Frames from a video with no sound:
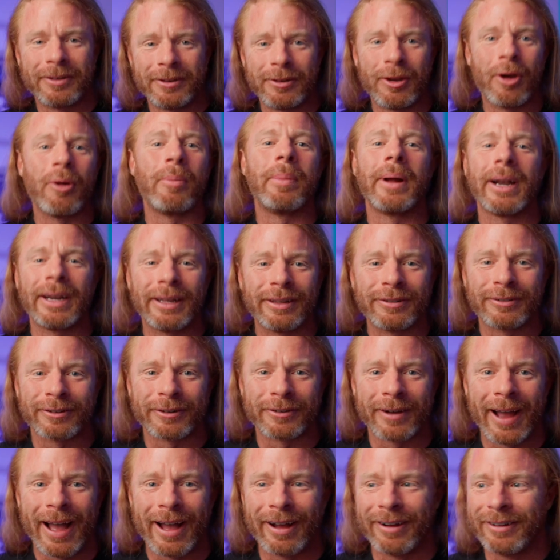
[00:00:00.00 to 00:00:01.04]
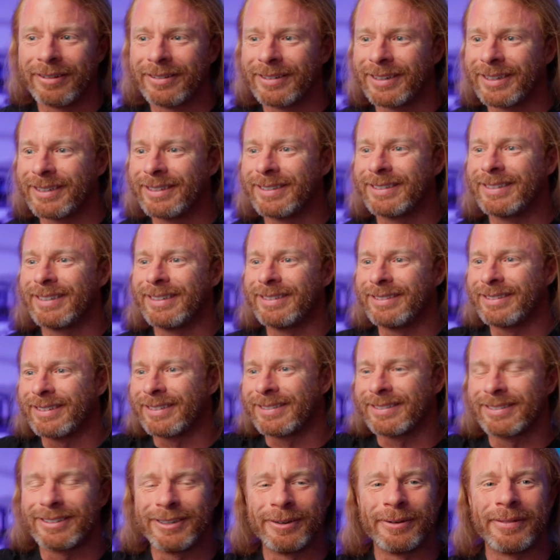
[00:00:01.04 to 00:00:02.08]
nobody's around and she's
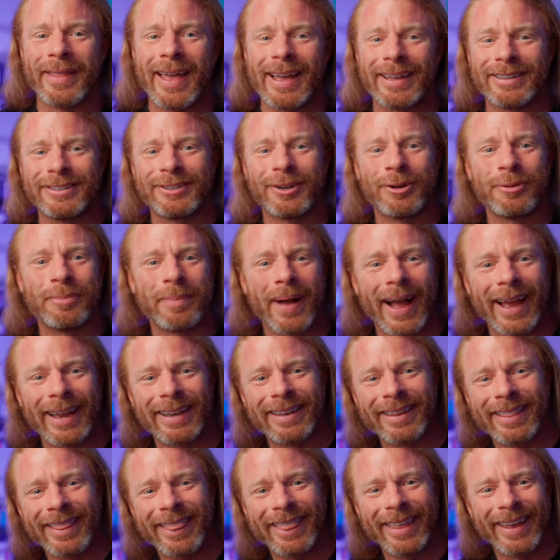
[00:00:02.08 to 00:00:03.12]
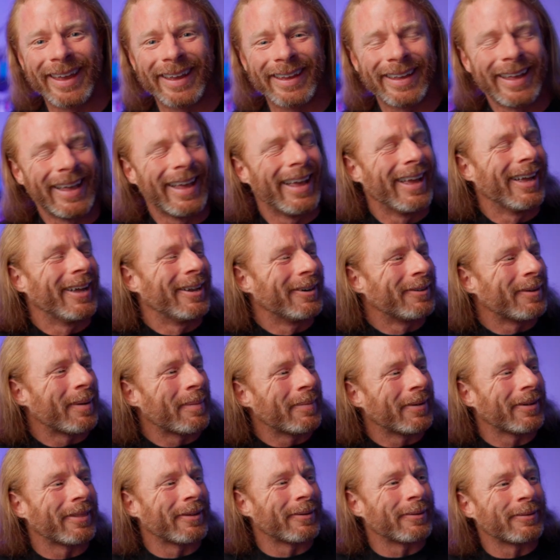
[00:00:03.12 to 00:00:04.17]
just doing that Joe Biden thing. Do you
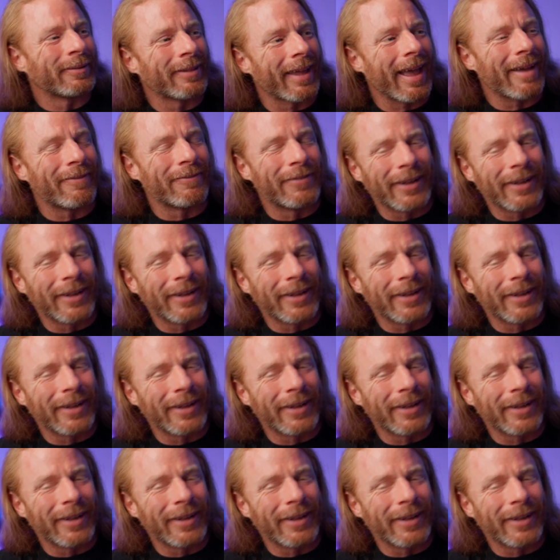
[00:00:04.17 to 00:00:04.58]
remember there was that